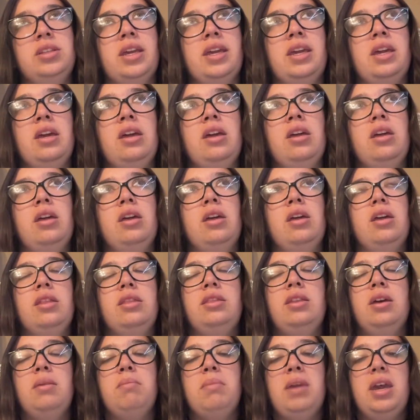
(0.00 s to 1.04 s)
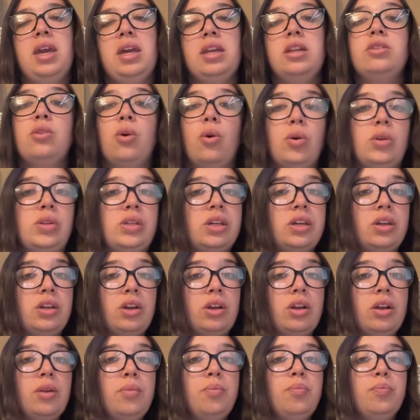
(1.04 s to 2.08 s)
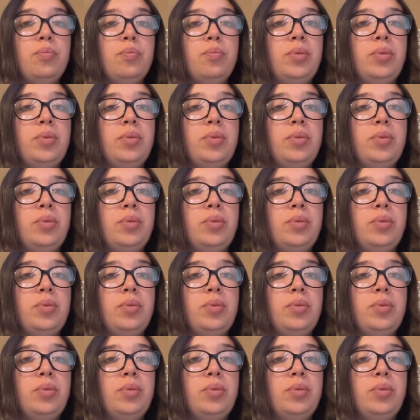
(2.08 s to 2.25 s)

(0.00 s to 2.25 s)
like the man is holding her,